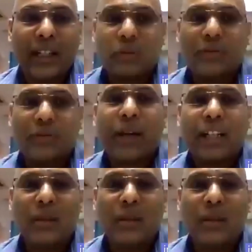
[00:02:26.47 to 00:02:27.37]
most of
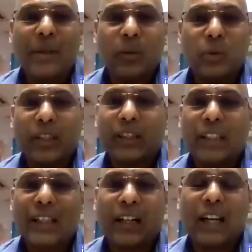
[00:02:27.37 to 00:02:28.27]
the banks will be
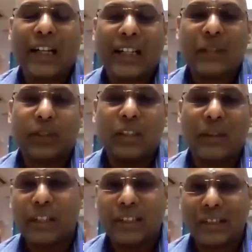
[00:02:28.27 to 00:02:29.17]
losing their high net
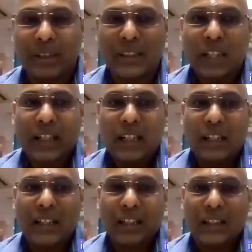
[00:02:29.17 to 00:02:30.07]
worth individual
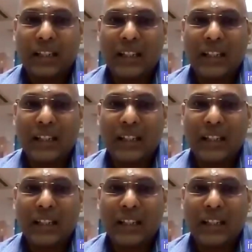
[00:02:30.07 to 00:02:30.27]
customers.